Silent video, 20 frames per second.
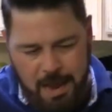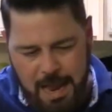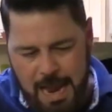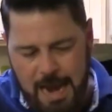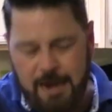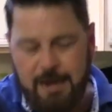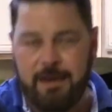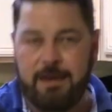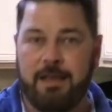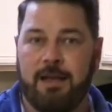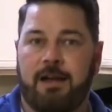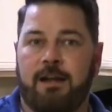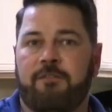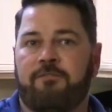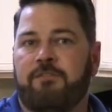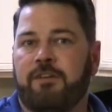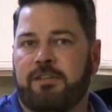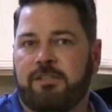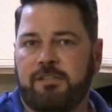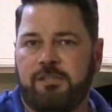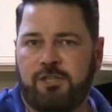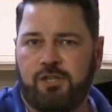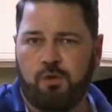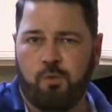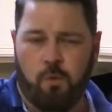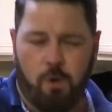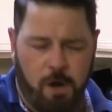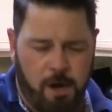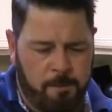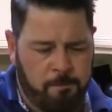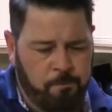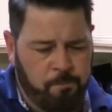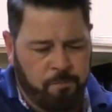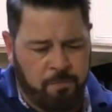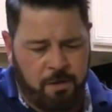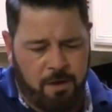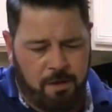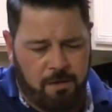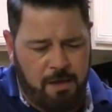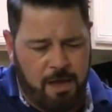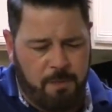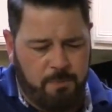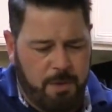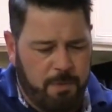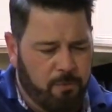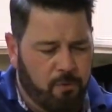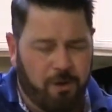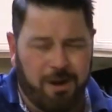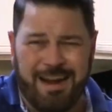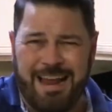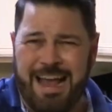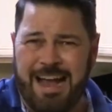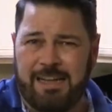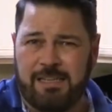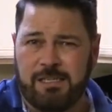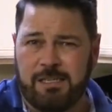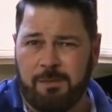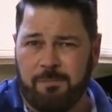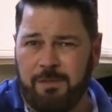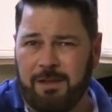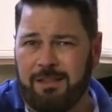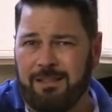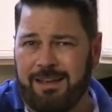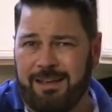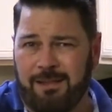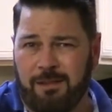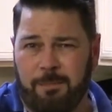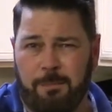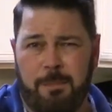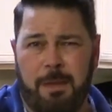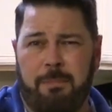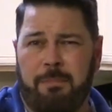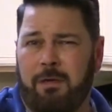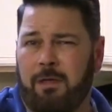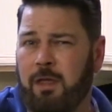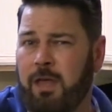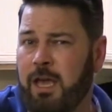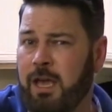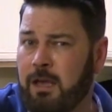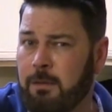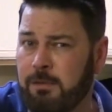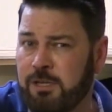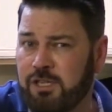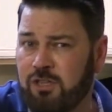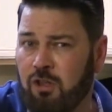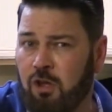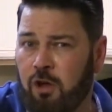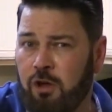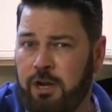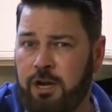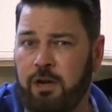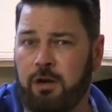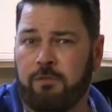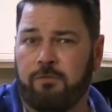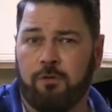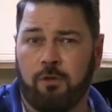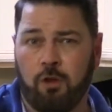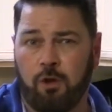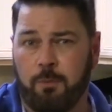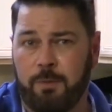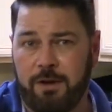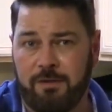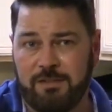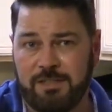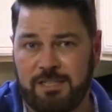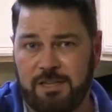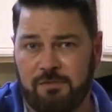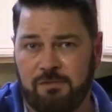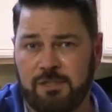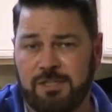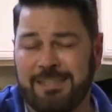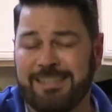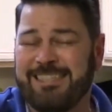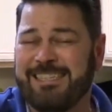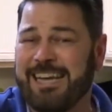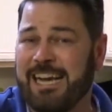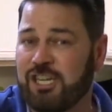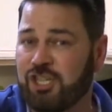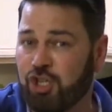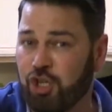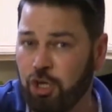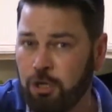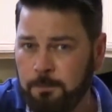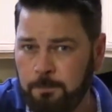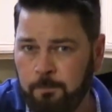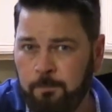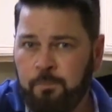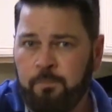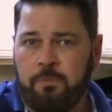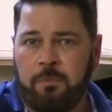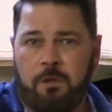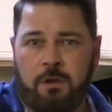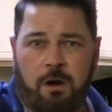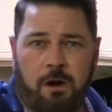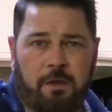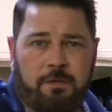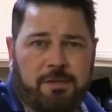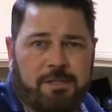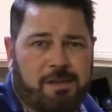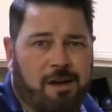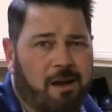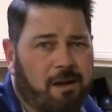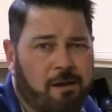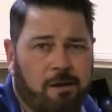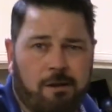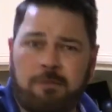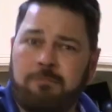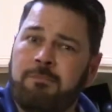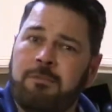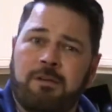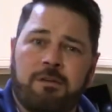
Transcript: Add any kind of fixings you want. A lot of people are gonna add something like maybe a jicama slaw in here for a little bit of a difference in texture on the taco.